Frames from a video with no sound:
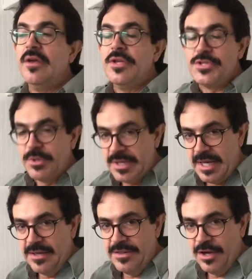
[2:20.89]
So
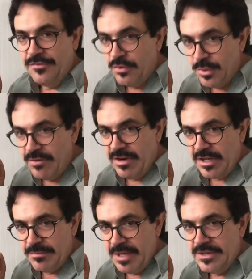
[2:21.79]
again, therefore we
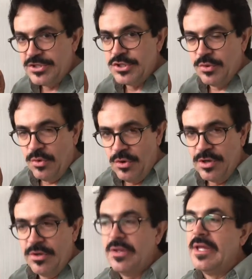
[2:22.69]
recommend that you
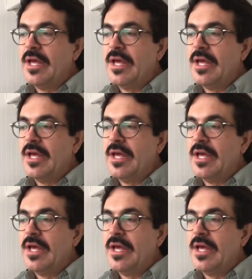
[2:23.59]
oil